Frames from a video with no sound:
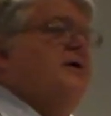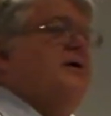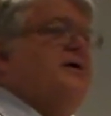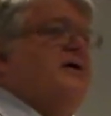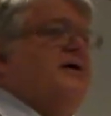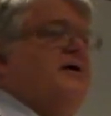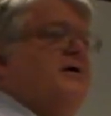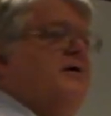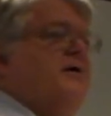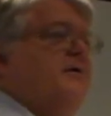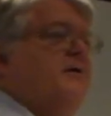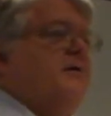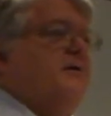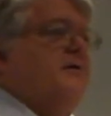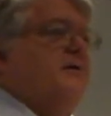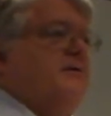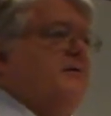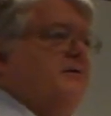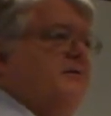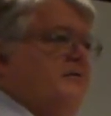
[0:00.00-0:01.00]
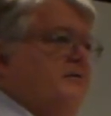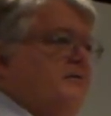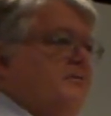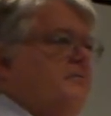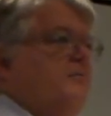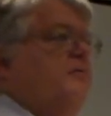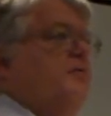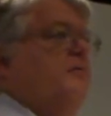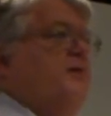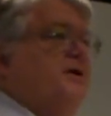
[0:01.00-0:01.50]

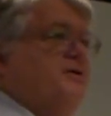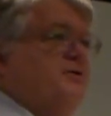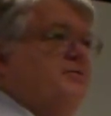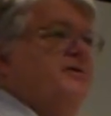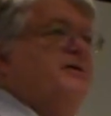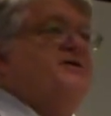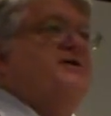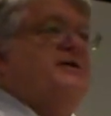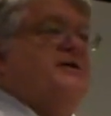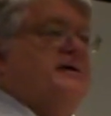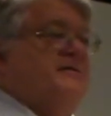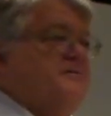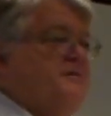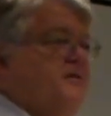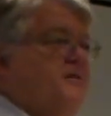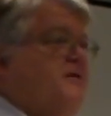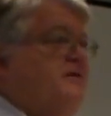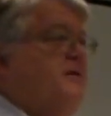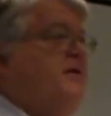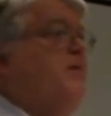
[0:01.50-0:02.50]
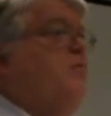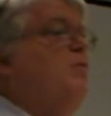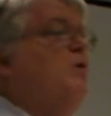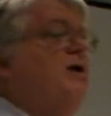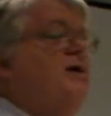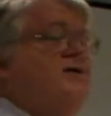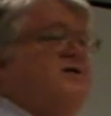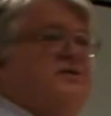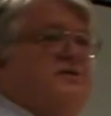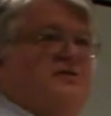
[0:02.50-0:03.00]
the measurements the FCC
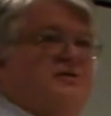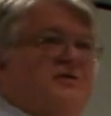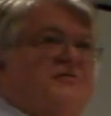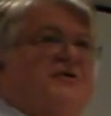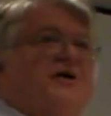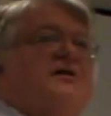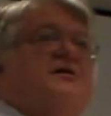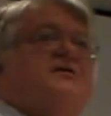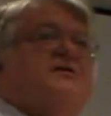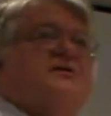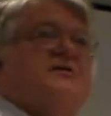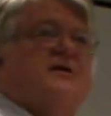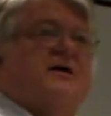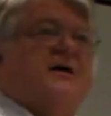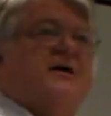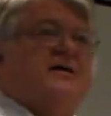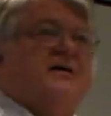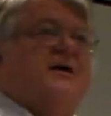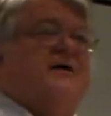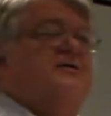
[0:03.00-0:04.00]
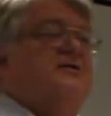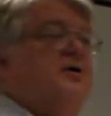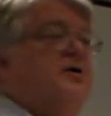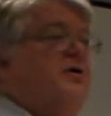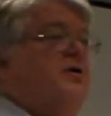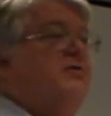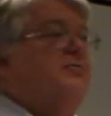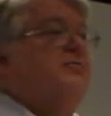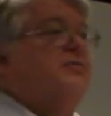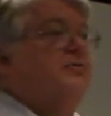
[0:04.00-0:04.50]
wants devices like that to
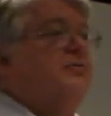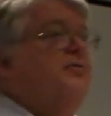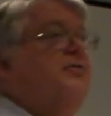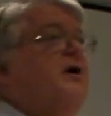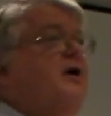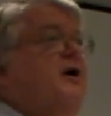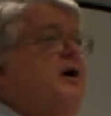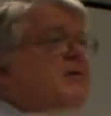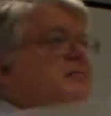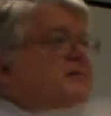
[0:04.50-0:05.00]
go through